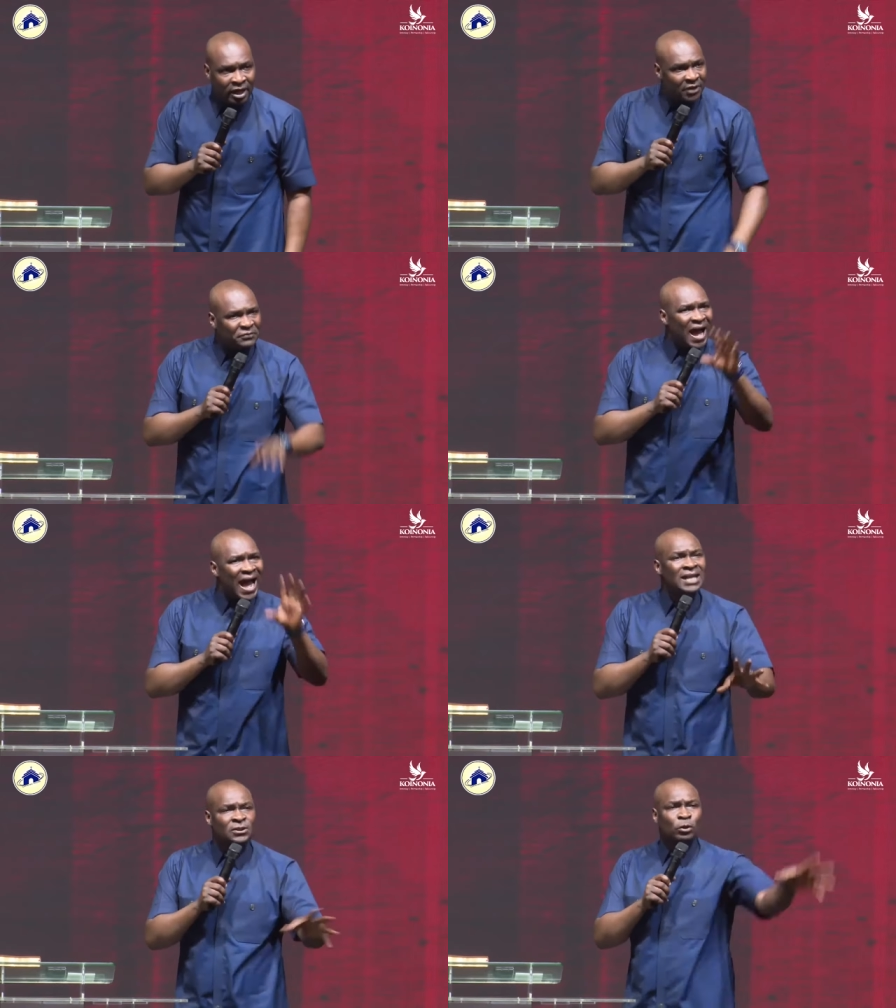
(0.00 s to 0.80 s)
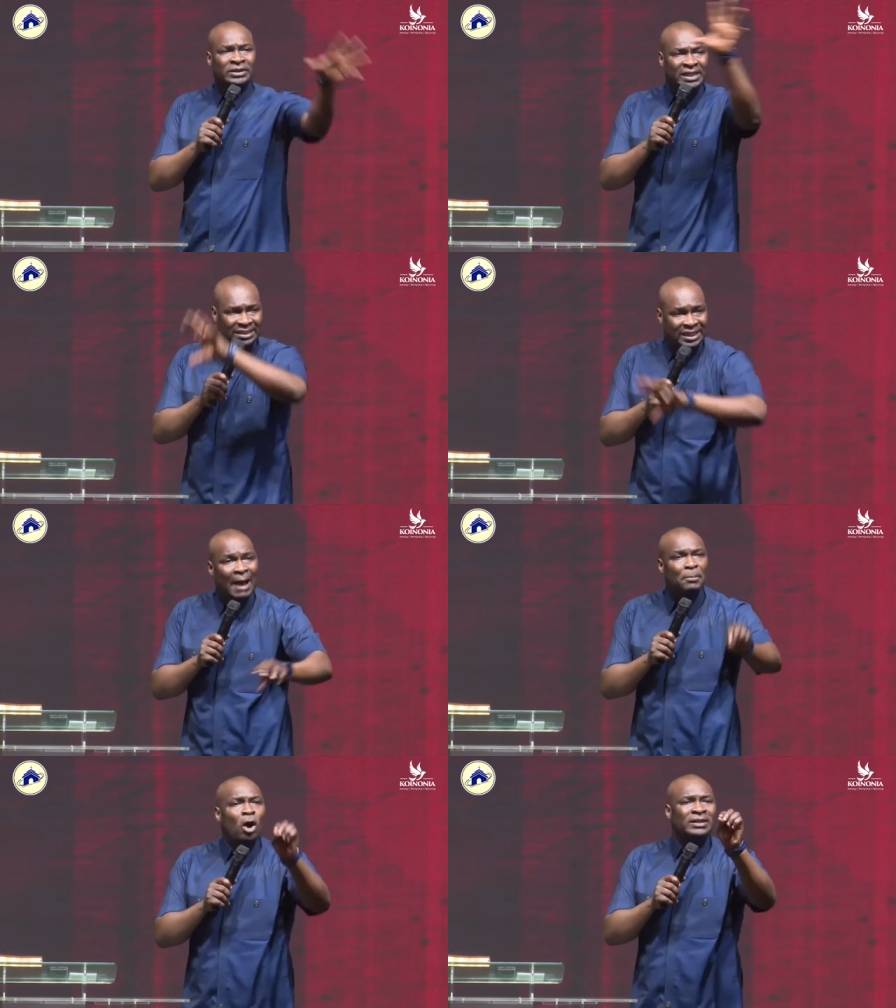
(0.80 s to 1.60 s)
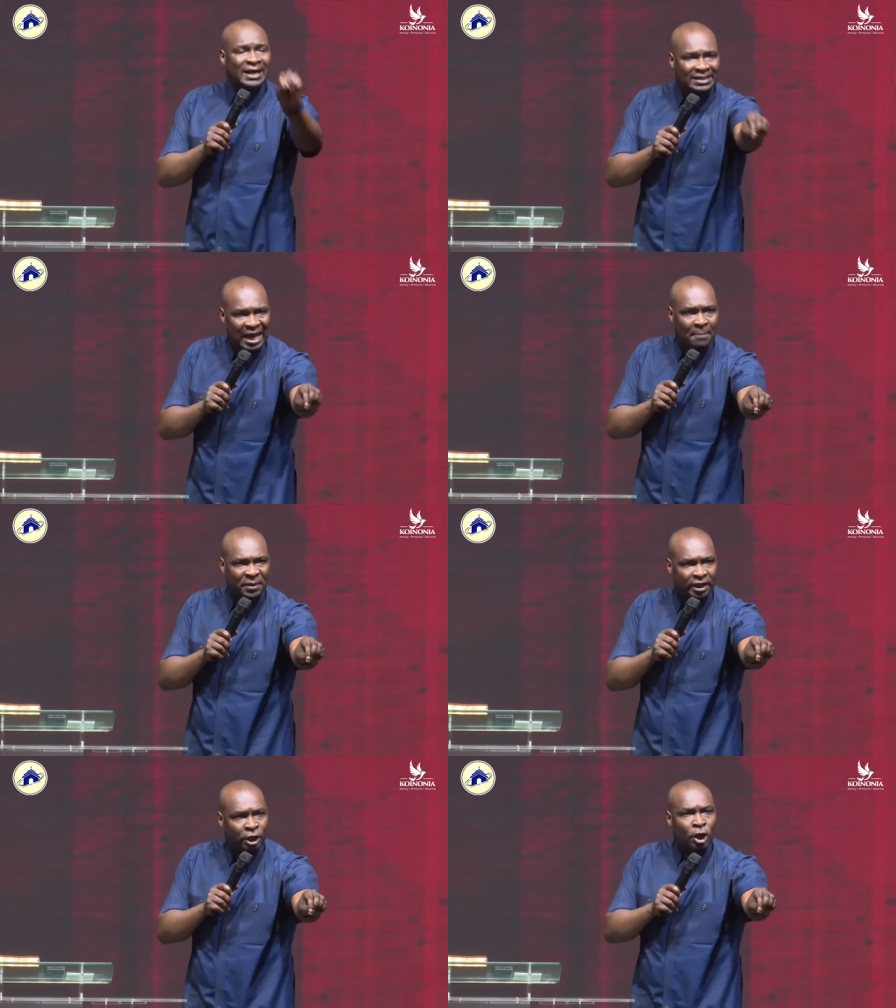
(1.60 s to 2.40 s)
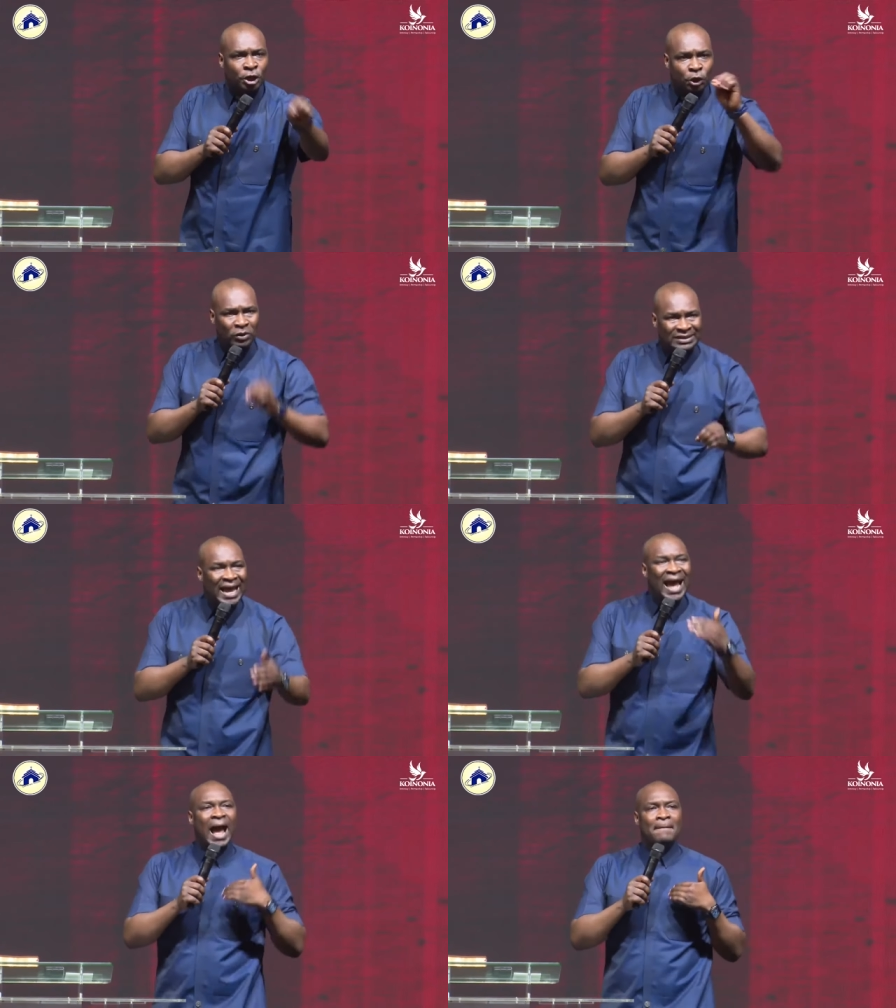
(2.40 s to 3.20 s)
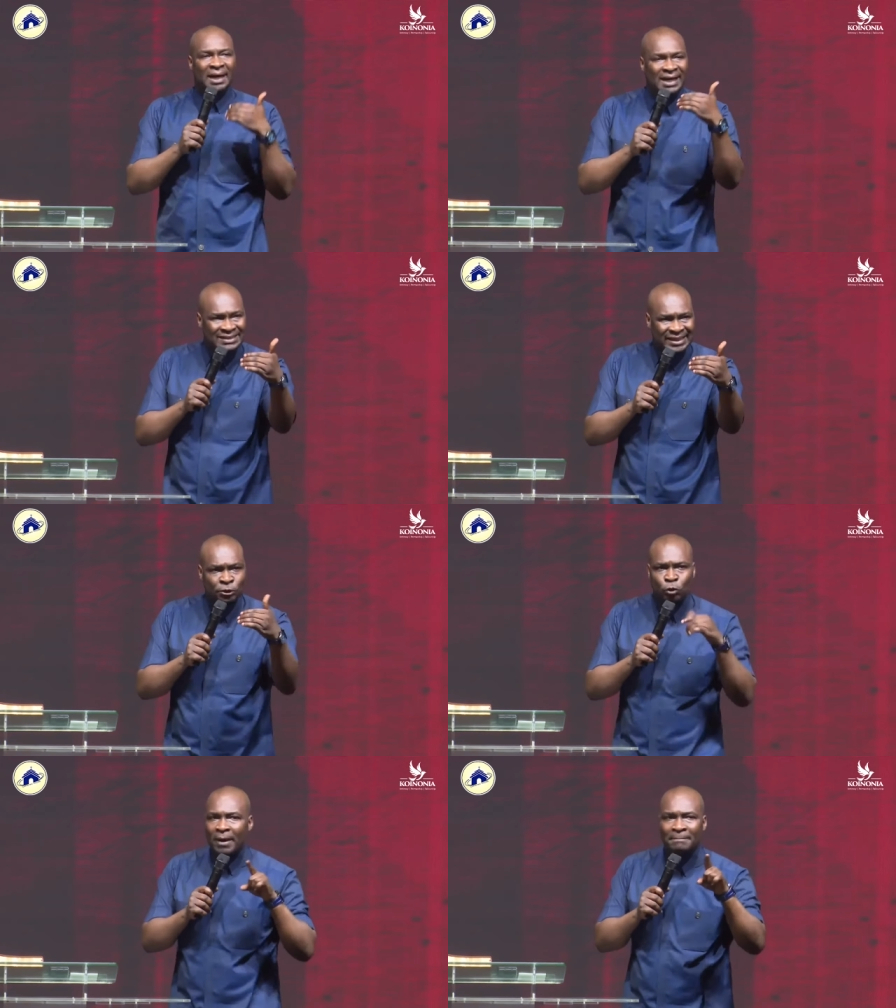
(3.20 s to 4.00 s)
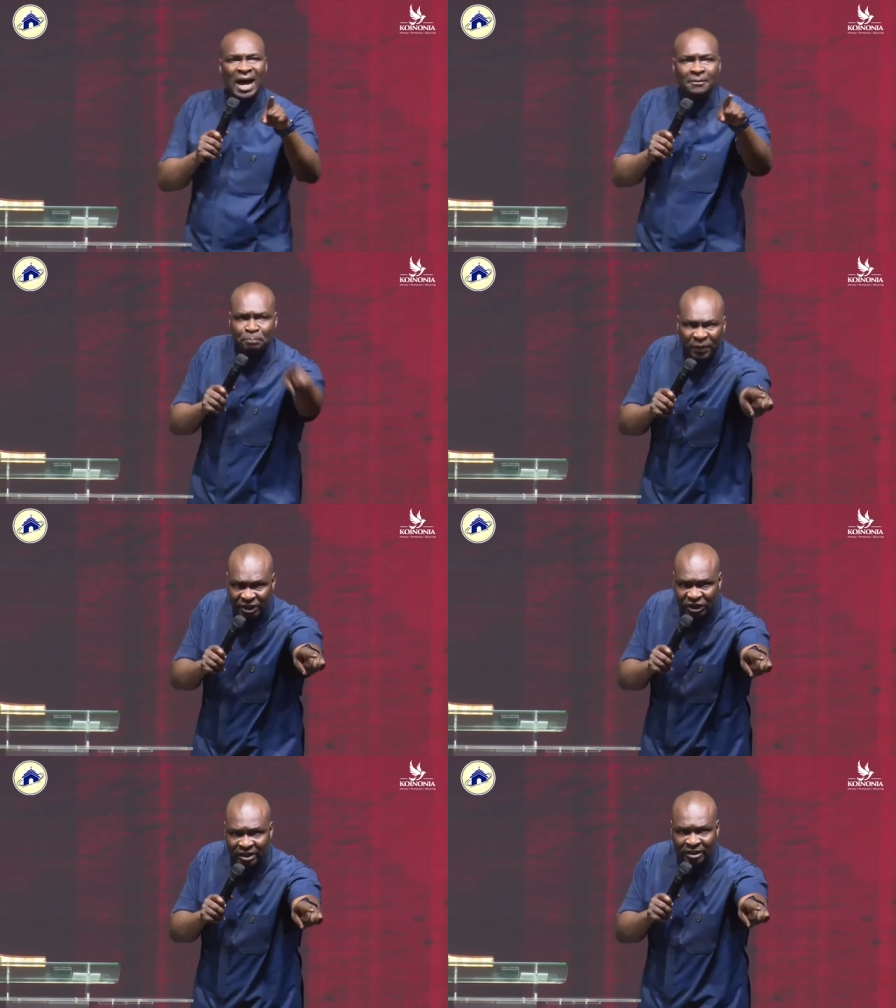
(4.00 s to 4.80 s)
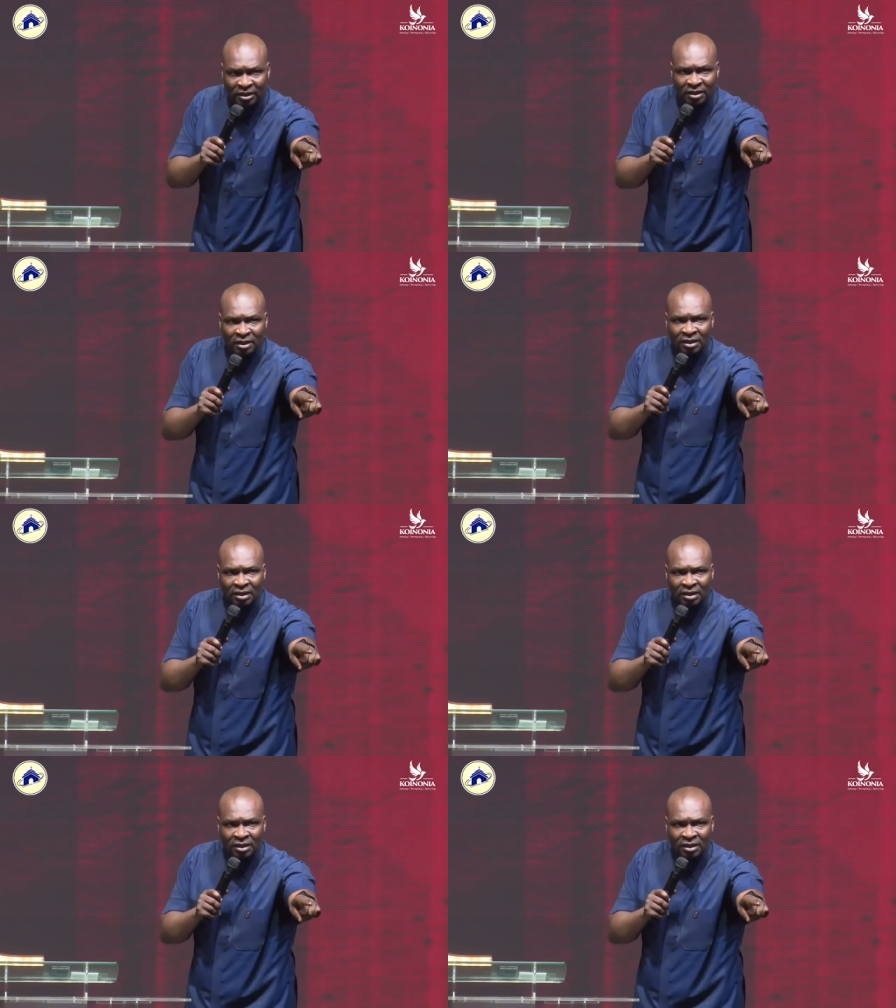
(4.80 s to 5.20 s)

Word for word: If I ask you, describe all that is happening, you will say, I am listening to a man preaching.